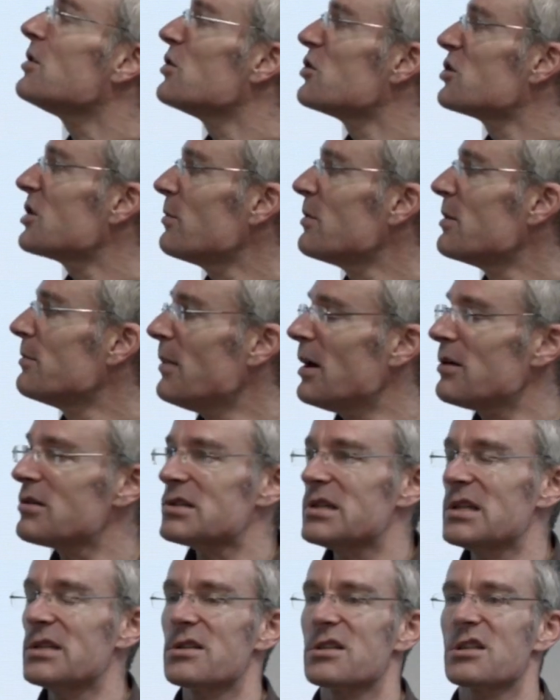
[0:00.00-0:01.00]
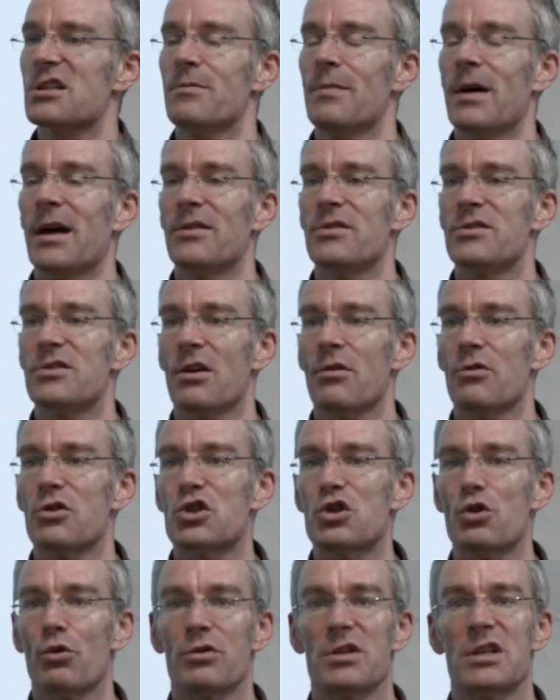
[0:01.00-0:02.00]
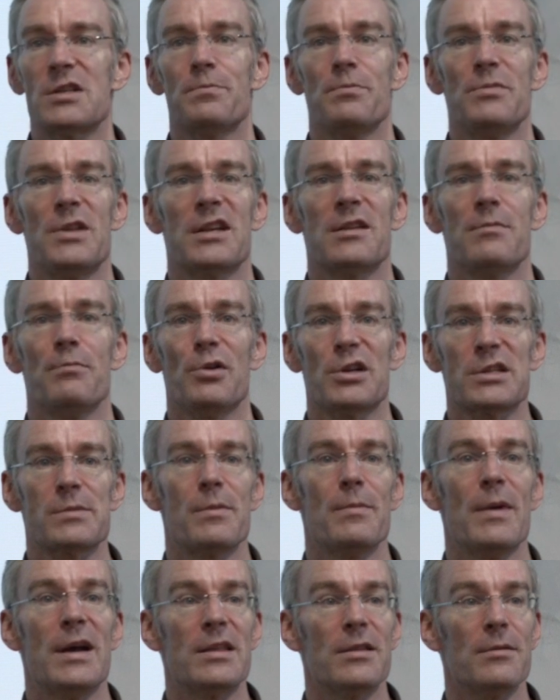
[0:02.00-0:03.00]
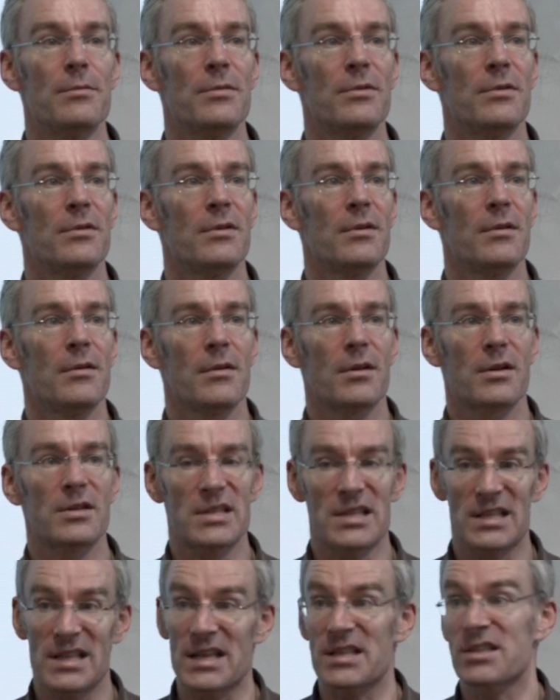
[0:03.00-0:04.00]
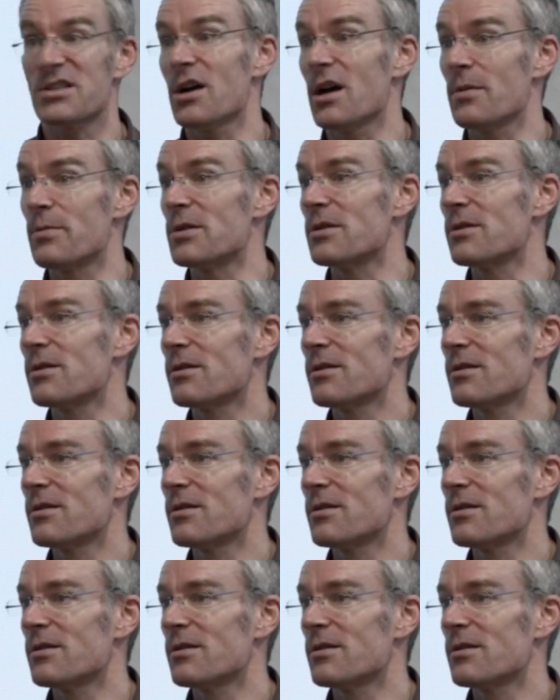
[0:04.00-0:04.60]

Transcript: Generally, most Linux commands are as short as they can possibly make them, because it's less typing.